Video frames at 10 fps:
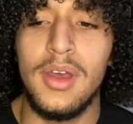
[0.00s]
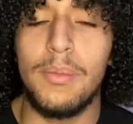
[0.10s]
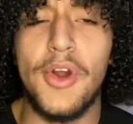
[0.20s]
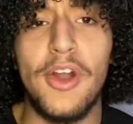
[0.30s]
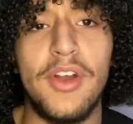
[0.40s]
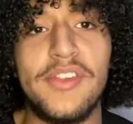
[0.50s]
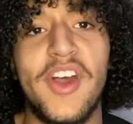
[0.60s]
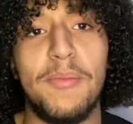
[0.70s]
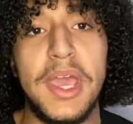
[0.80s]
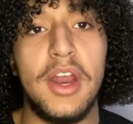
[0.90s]
progress
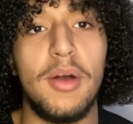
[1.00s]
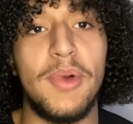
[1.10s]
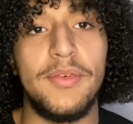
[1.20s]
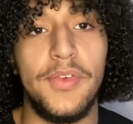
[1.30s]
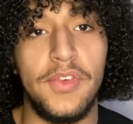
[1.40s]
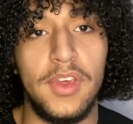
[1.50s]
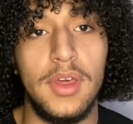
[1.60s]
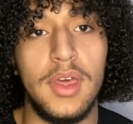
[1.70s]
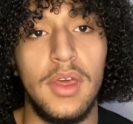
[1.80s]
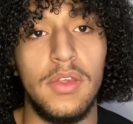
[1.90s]
I made on my
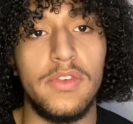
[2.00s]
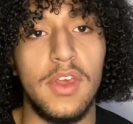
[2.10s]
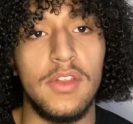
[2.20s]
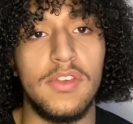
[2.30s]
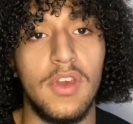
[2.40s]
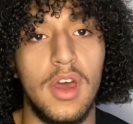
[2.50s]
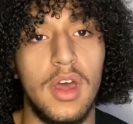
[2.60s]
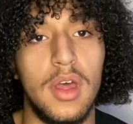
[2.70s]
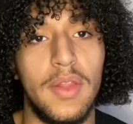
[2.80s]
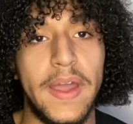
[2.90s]
physique since
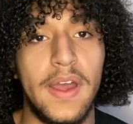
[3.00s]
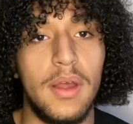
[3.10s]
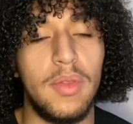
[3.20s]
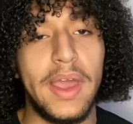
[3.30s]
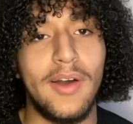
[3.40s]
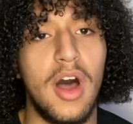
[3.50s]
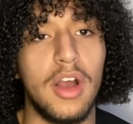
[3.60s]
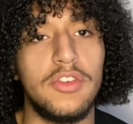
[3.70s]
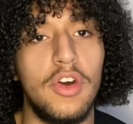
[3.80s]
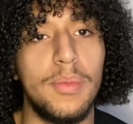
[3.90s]
like
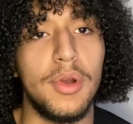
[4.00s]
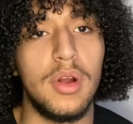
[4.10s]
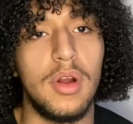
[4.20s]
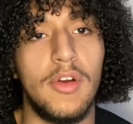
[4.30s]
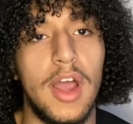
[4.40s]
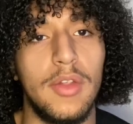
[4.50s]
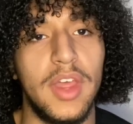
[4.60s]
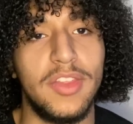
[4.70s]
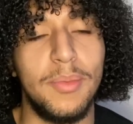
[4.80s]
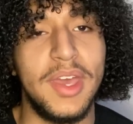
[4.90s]
October, around
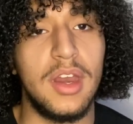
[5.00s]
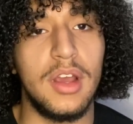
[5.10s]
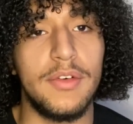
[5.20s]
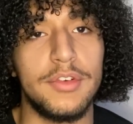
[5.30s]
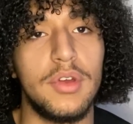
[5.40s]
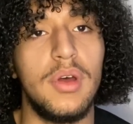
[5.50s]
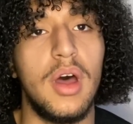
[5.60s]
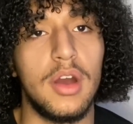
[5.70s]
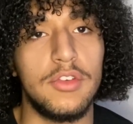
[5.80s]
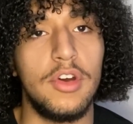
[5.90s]
like the beginning of
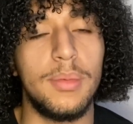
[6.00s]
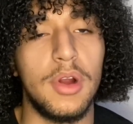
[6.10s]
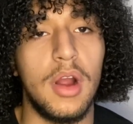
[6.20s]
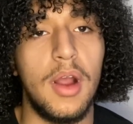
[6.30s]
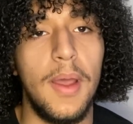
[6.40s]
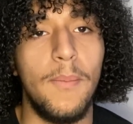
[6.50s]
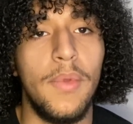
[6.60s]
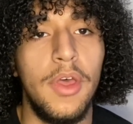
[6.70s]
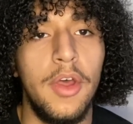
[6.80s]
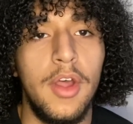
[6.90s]
October. All right,
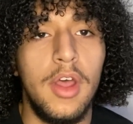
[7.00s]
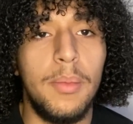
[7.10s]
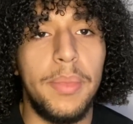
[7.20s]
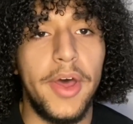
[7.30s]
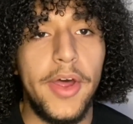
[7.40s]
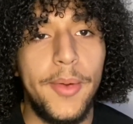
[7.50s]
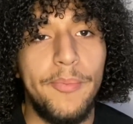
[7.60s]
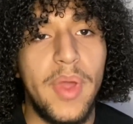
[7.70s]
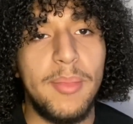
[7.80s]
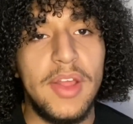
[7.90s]
but
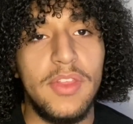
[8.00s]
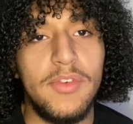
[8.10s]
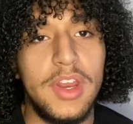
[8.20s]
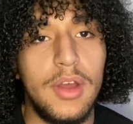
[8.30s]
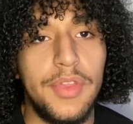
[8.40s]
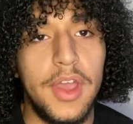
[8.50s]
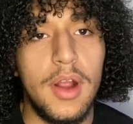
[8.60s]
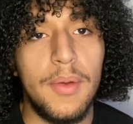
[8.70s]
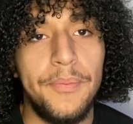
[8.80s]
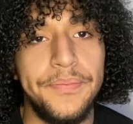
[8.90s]
I'm gonna end the video
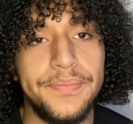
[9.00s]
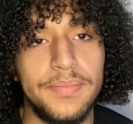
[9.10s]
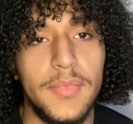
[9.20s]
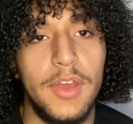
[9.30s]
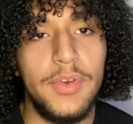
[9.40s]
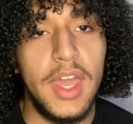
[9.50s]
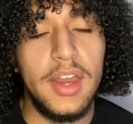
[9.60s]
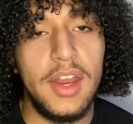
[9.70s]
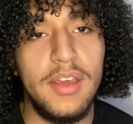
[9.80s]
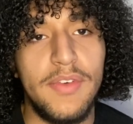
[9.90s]
there. If you
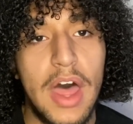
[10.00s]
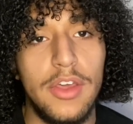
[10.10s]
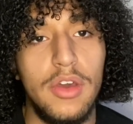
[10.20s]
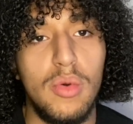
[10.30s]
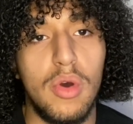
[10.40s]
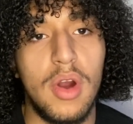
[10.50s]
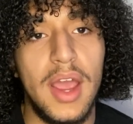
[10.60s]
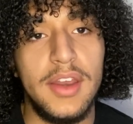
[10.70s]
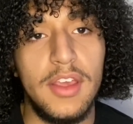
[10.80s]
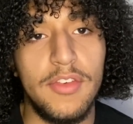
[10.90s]
gained any value or
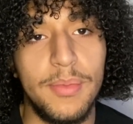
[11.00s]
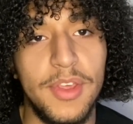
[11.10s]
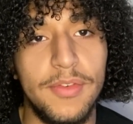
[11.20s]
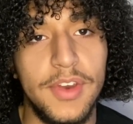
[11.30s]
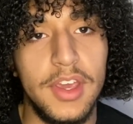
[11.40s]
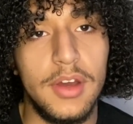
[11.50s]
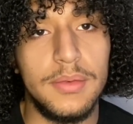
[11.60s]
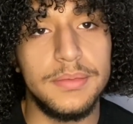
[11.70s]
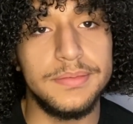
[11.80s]
ideas from this video,